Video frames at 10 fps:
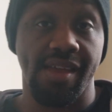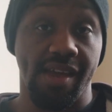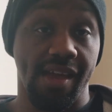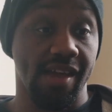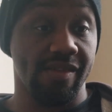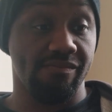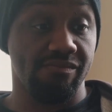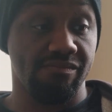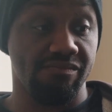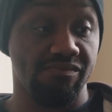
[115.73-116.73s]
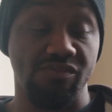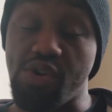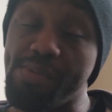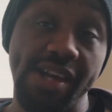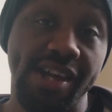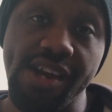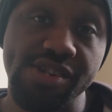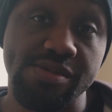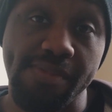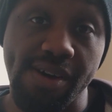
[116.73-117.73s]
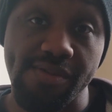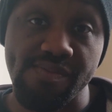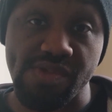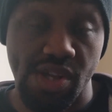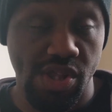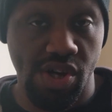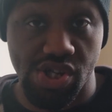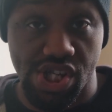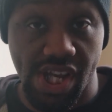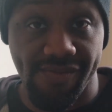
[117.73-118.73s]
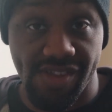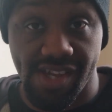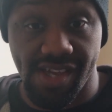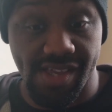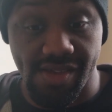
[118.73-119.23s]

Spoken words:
and nobody cares about the longevity.